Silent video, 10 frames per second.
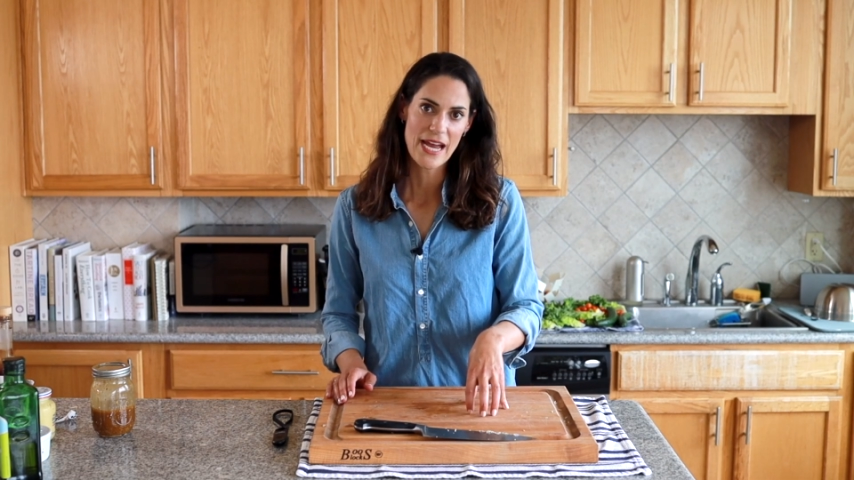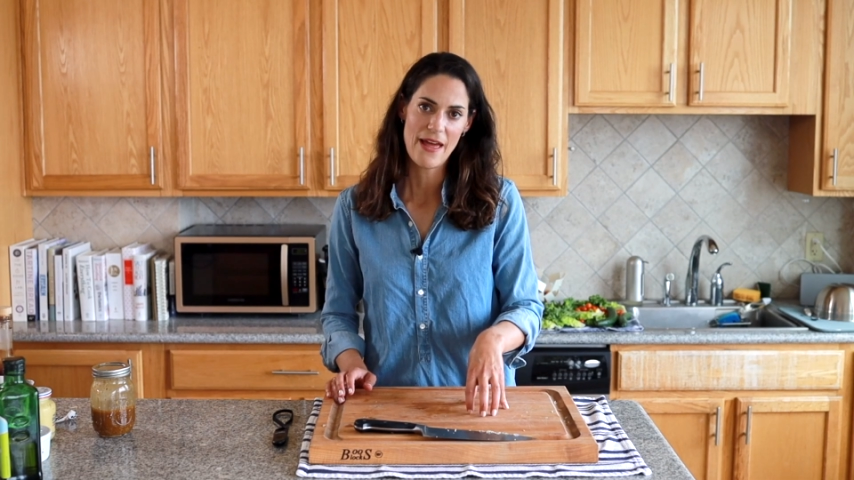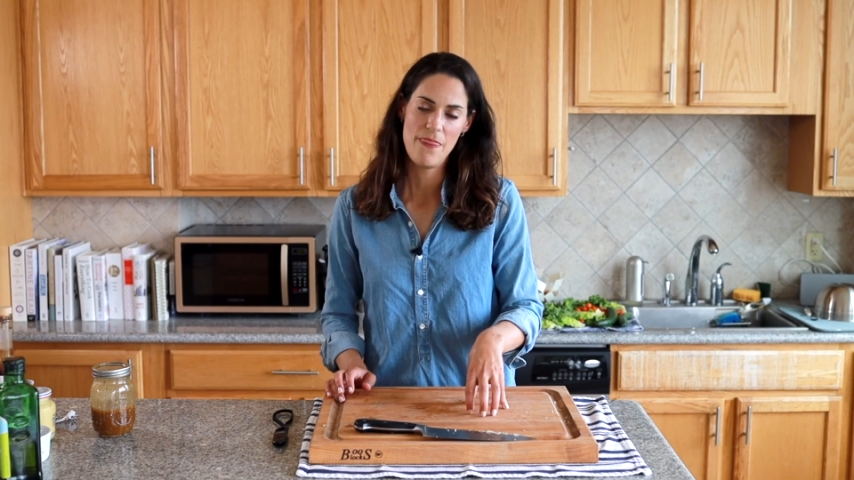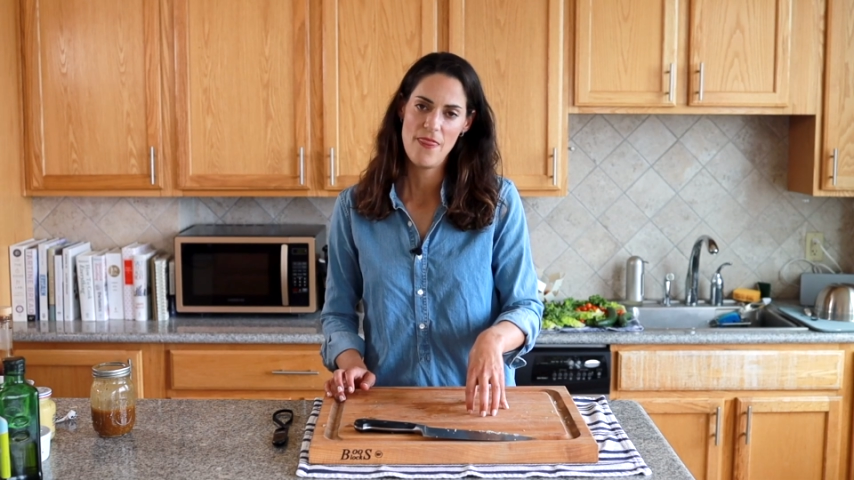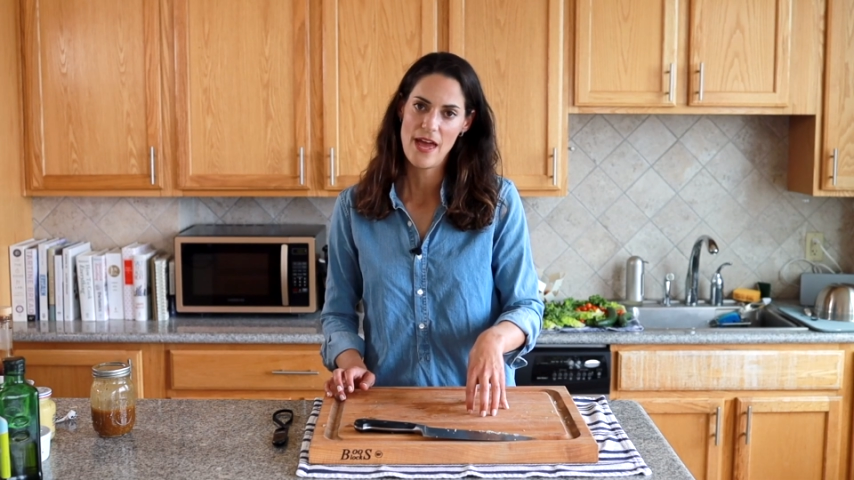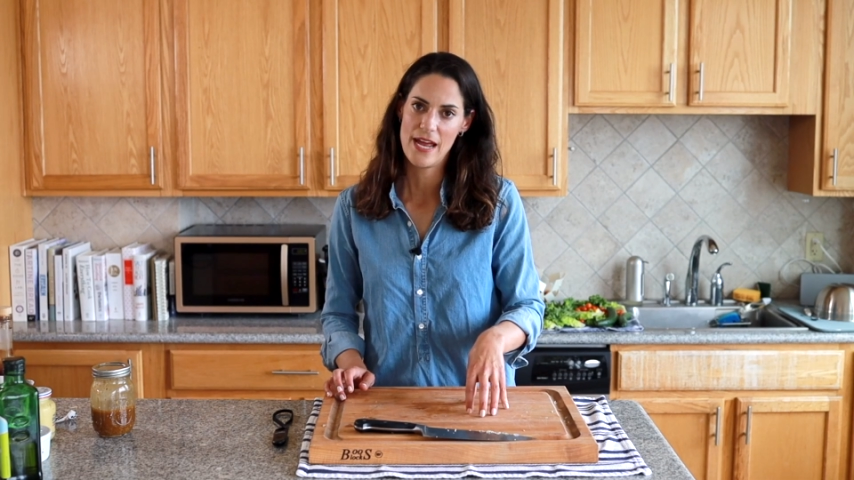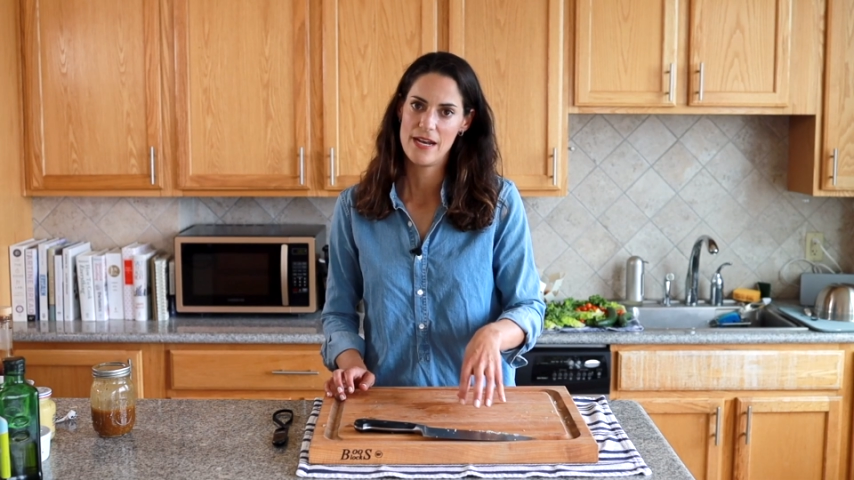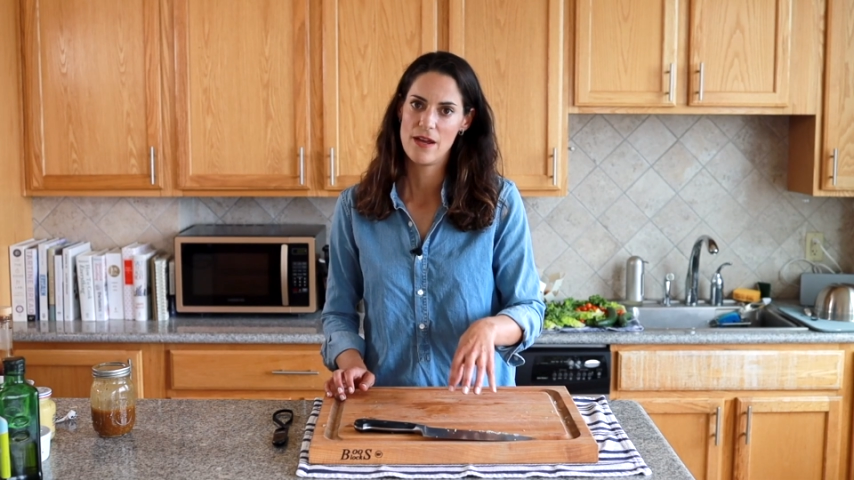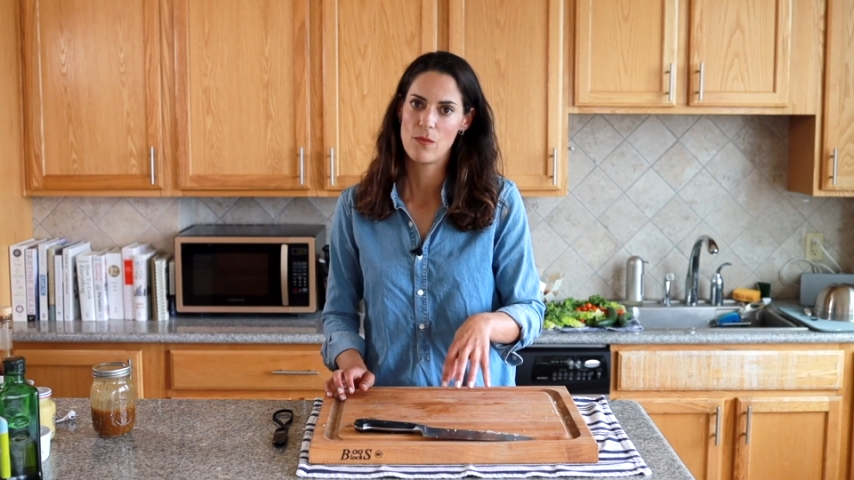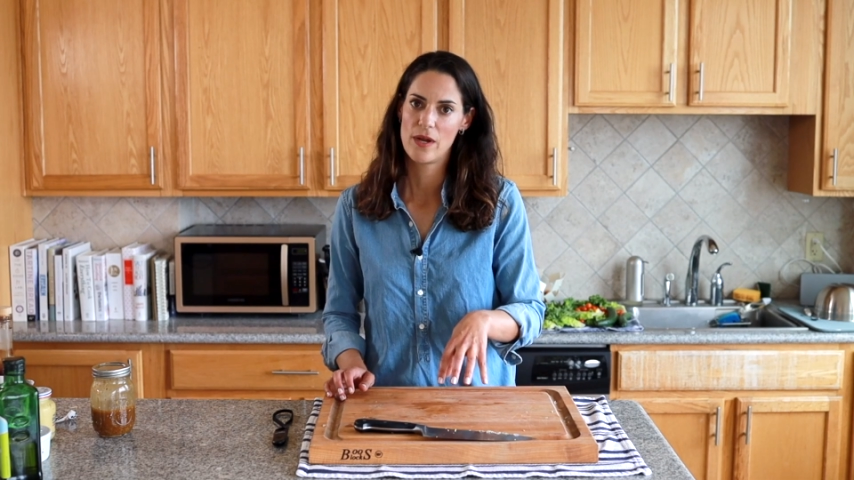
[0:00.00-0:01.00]
and
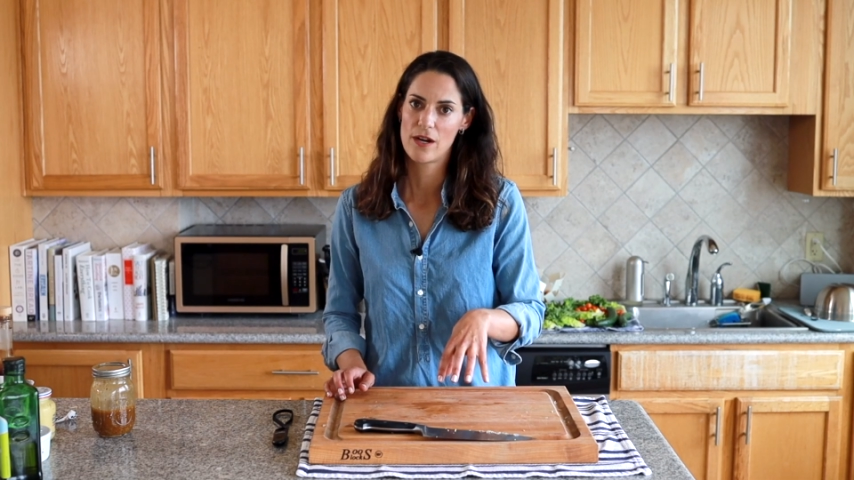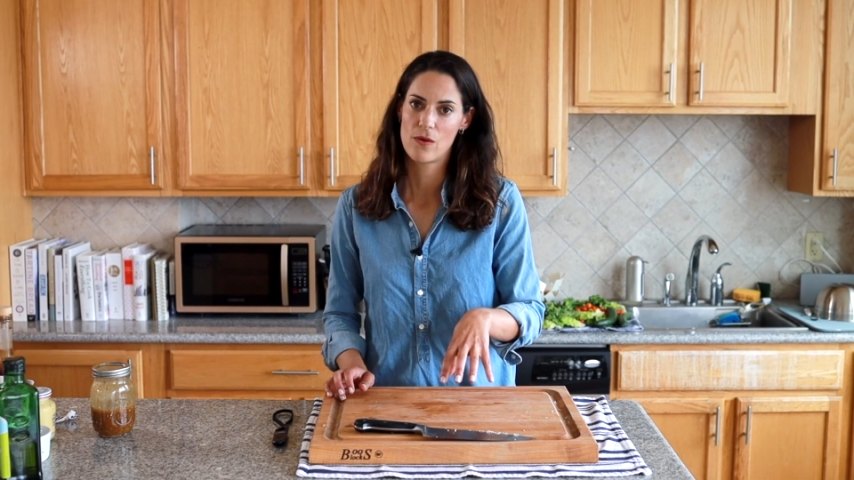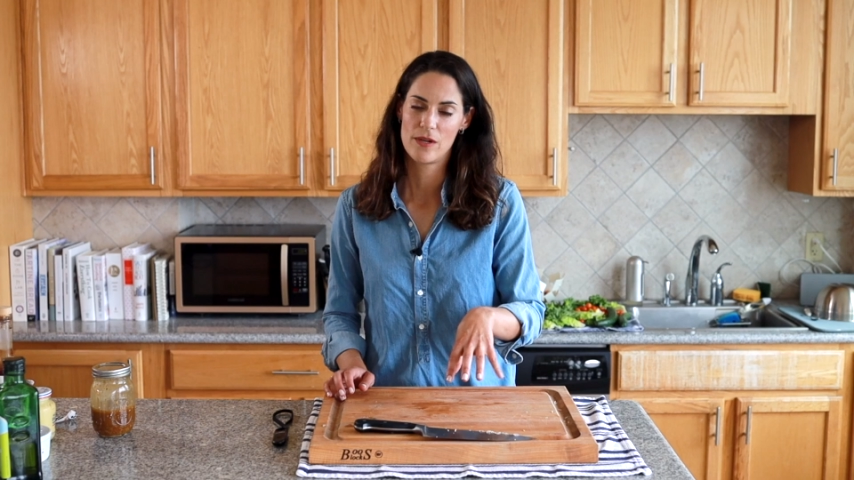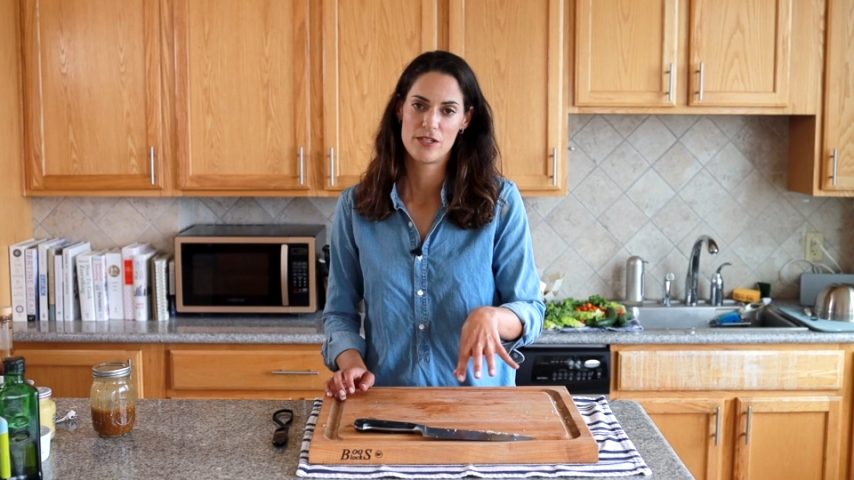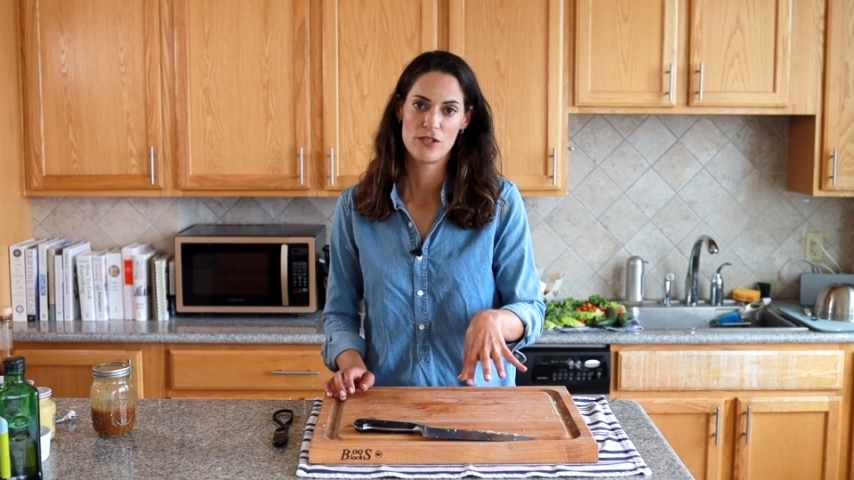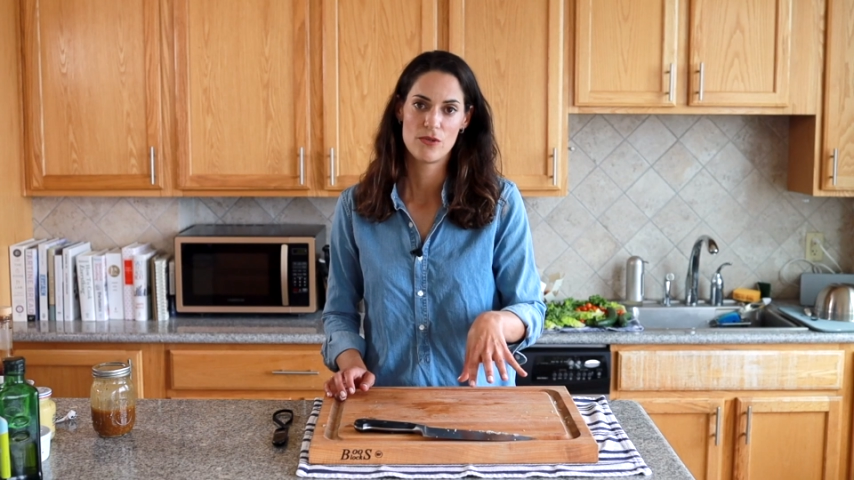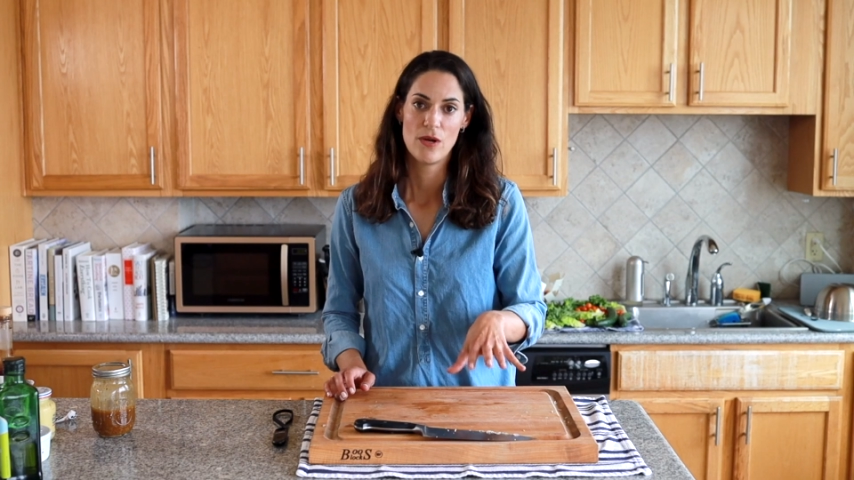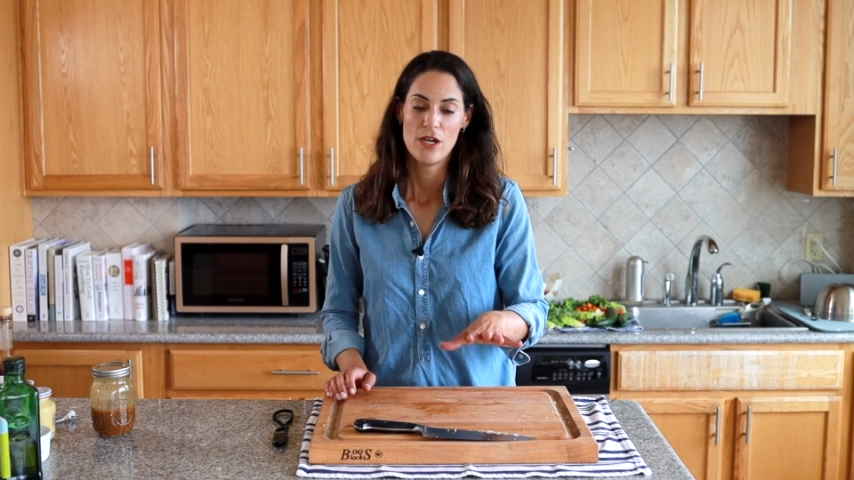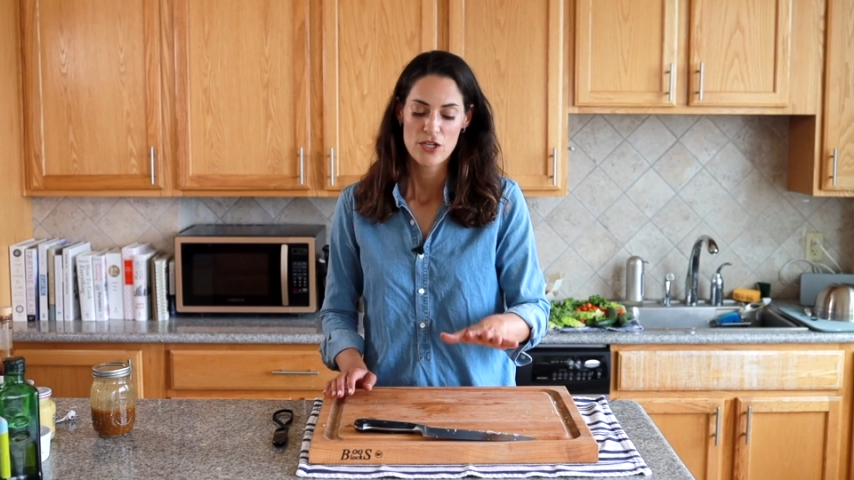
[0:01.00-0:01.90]
then we are going to